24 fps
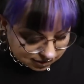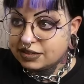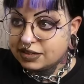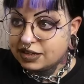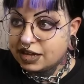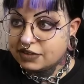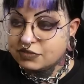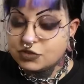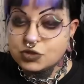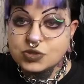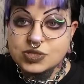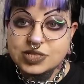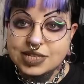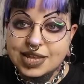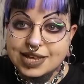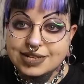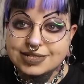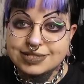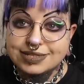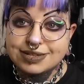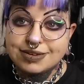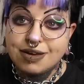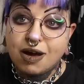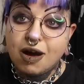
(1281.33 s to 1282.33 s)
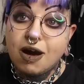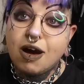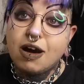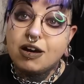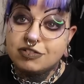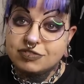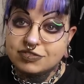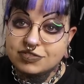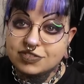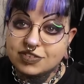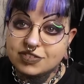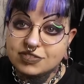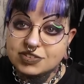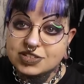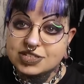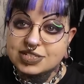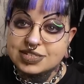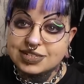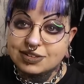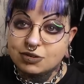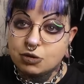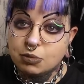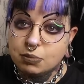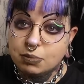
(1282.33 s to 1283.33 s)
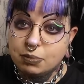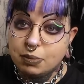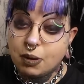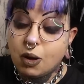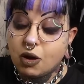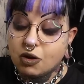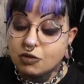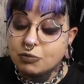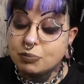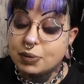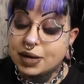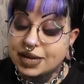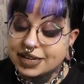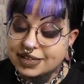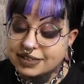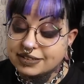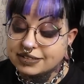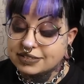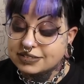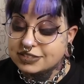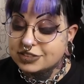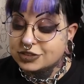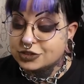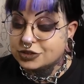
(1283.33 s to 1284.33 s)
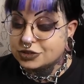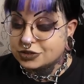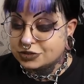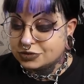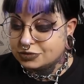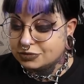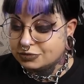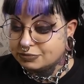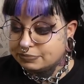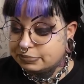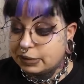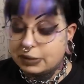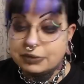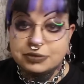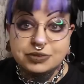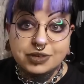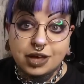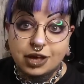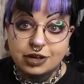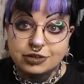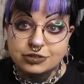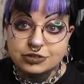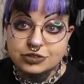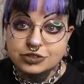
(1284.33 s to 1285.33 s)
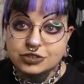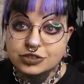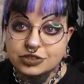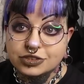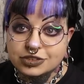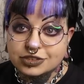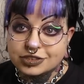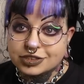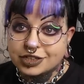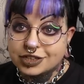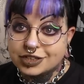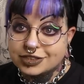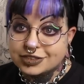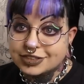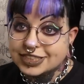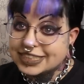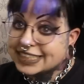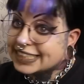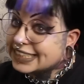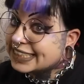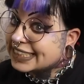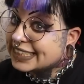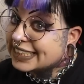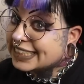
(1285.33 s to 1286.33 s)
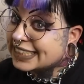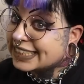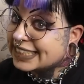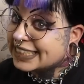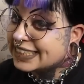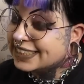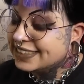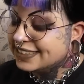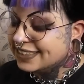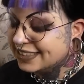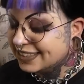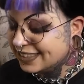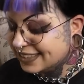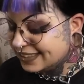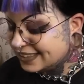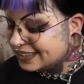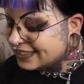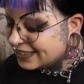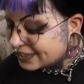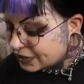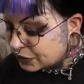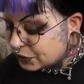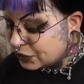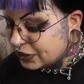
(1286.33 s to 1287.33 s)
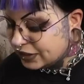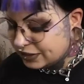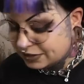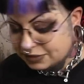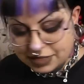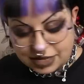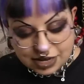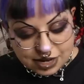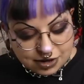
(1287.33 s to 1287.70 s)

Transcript: I've used less than half of this little pot of paint to do both coats, so all good.